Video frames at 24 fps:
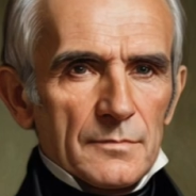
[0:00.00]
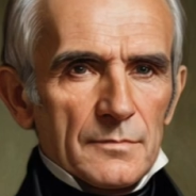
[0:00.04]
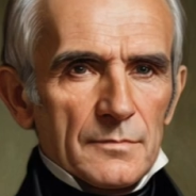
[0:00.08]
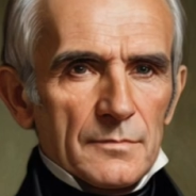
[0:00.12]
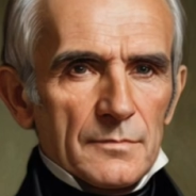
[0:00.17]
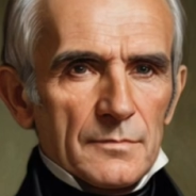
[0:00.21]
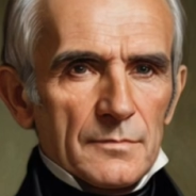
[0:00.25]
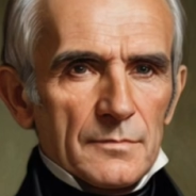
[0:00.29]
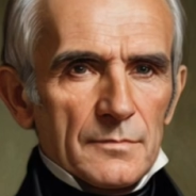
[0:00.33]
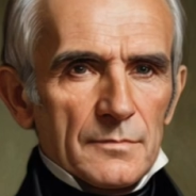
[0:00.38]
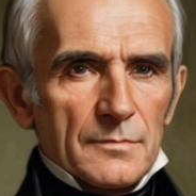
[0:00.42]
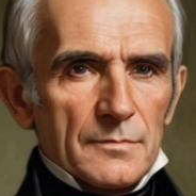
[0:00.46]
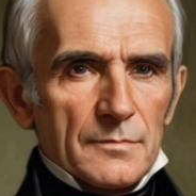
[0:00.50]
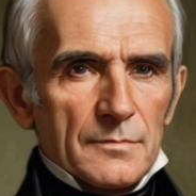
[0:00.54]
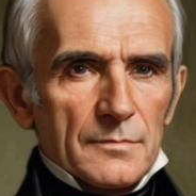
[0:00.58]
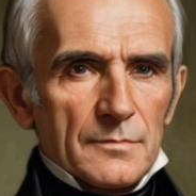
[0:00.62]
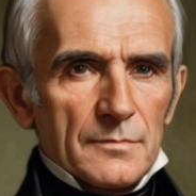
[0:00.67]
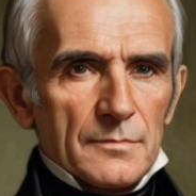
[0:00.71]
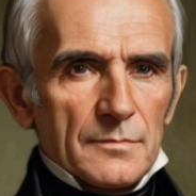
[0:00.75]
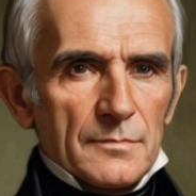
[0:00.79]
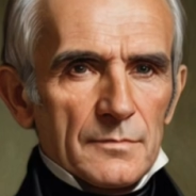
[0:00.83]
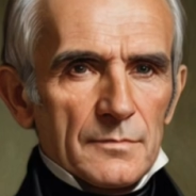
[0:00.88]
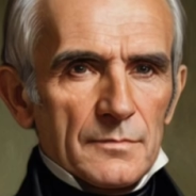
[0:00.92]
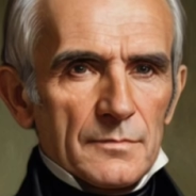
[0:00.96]

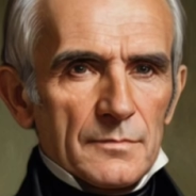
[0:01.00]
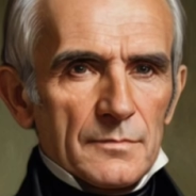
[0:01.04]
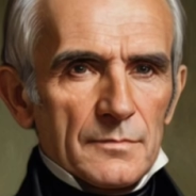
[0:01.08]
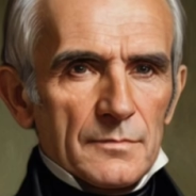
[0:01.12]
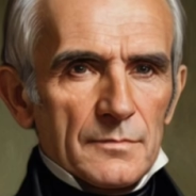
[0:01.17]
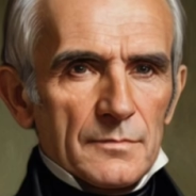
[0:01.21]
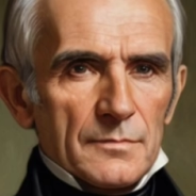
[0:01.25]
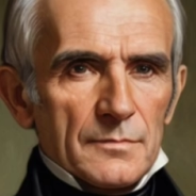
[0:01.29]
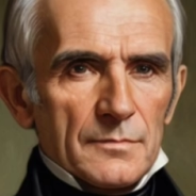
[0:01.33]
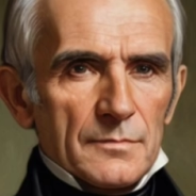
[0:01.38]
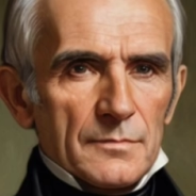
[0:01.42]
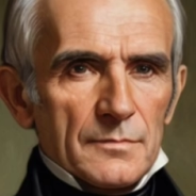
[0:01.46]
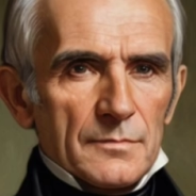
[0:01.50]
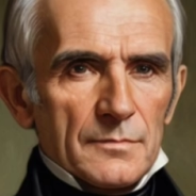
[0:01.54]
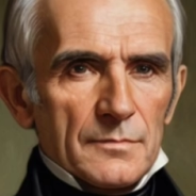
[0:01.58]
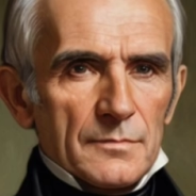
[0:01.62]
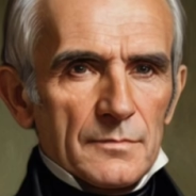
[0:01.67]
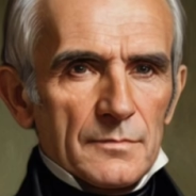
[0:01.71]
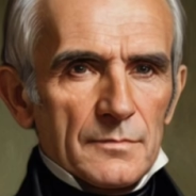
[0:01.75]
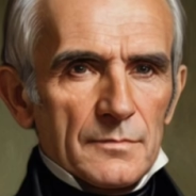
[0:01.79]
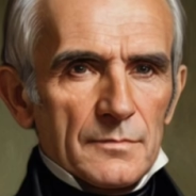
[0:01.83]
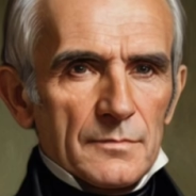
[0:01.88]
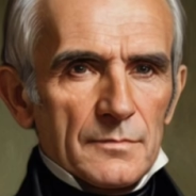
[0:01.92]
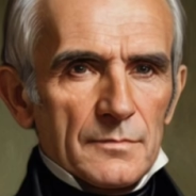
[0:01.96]

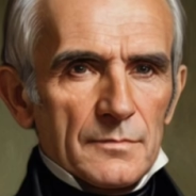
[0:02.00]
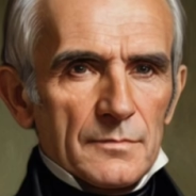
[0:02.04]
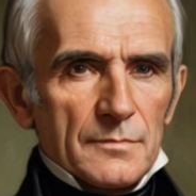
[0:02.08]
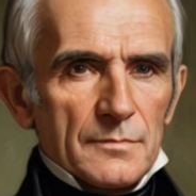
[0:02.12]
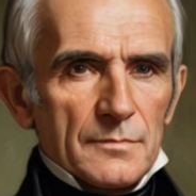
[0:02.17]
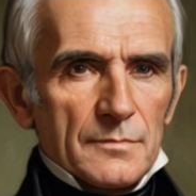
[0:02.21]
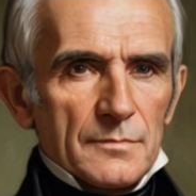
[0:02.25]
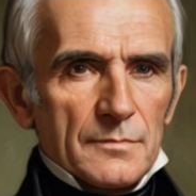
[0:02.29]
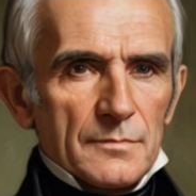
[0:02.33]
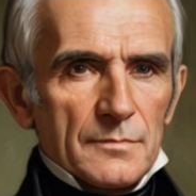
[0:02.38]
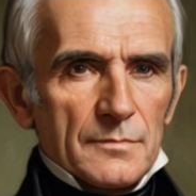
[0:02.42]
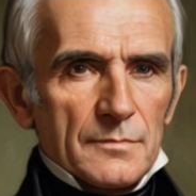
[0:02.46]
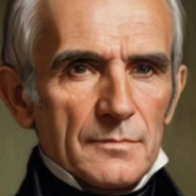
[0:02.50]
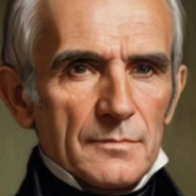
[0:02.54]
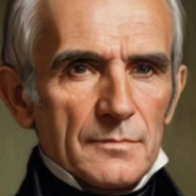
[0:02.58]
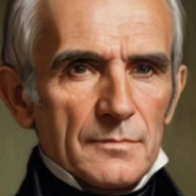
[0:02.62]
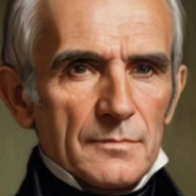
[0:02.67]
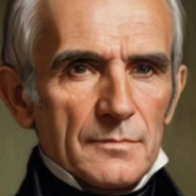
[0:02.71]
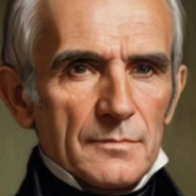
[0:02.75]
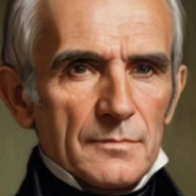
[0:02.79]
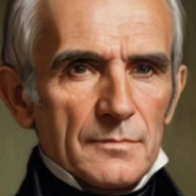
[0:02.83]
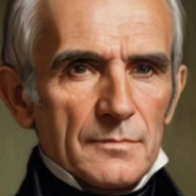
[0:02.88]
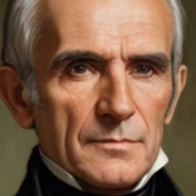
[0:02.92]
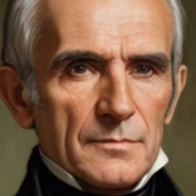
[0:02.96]

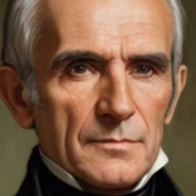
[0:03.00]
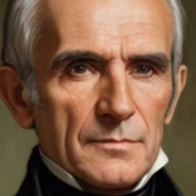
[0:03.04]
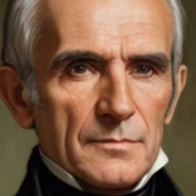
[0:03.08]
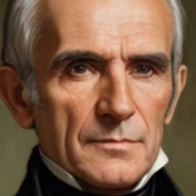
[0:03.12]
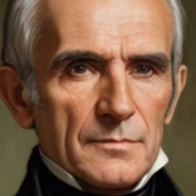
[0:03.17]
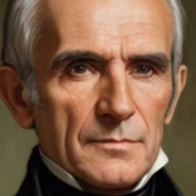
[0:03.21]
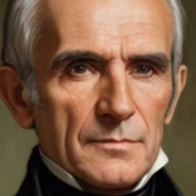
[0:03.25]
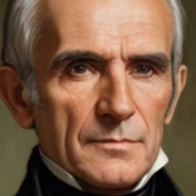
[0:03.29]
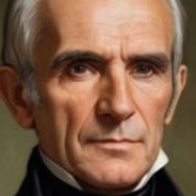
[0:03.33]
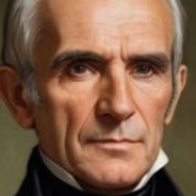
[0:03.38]
(no lip movement)